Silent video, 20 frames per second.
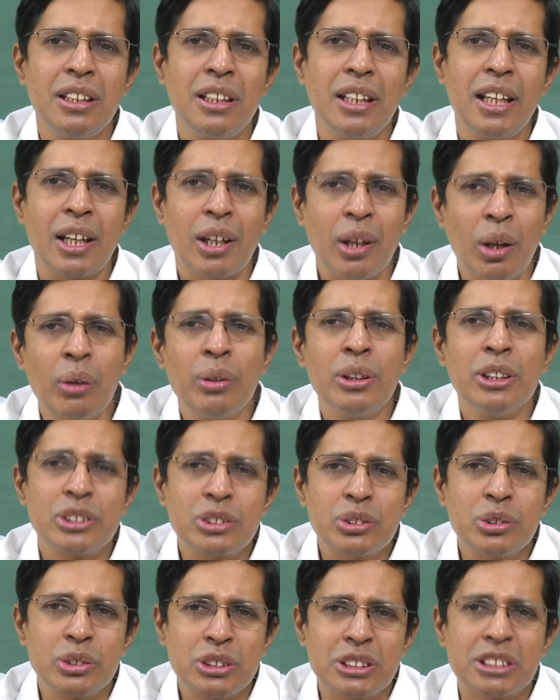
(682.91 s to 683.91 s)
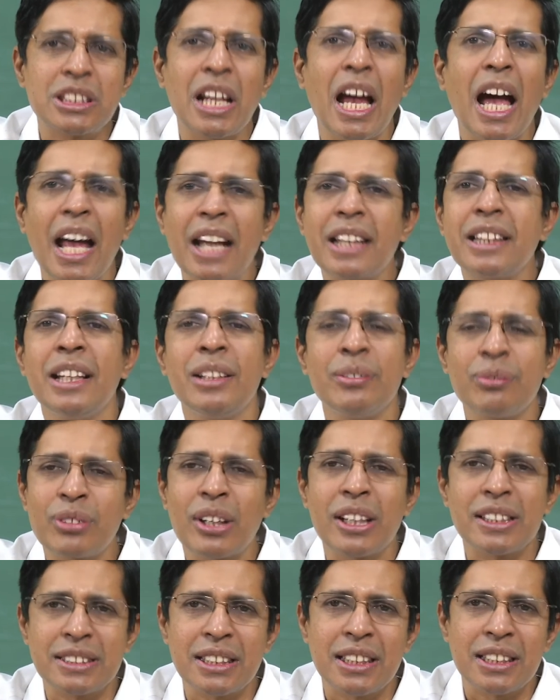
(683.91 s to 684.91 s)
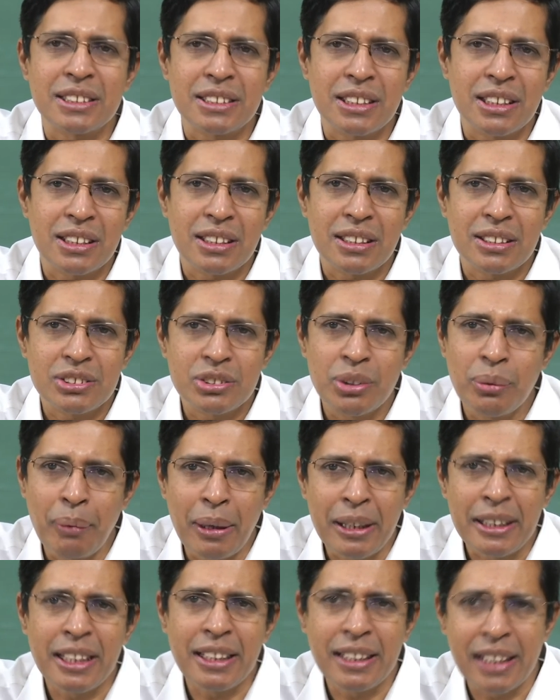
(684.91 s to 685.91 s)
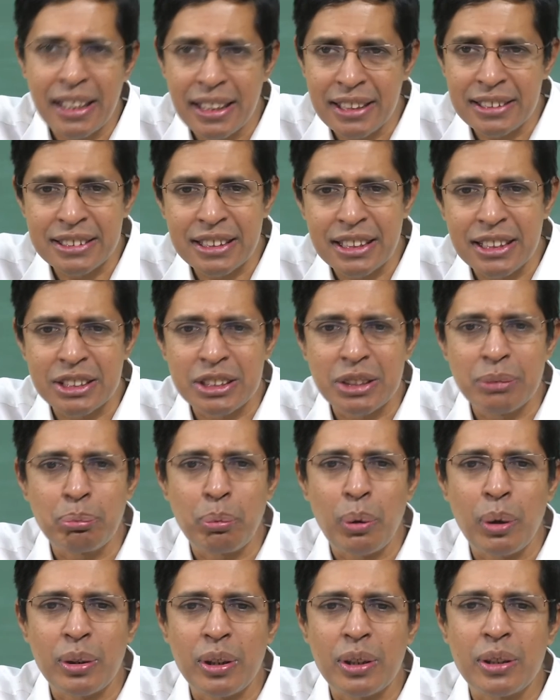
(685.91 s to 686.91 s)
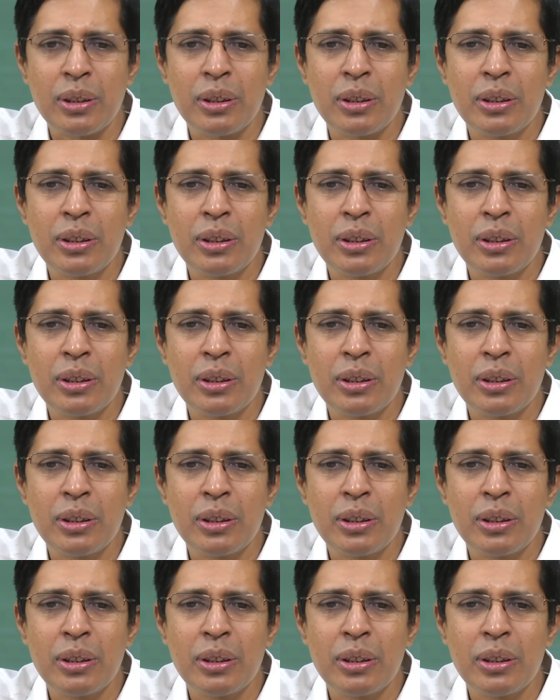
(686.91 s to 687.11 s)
A cloud is to share the infrastructure. So, multi-tenancy is important.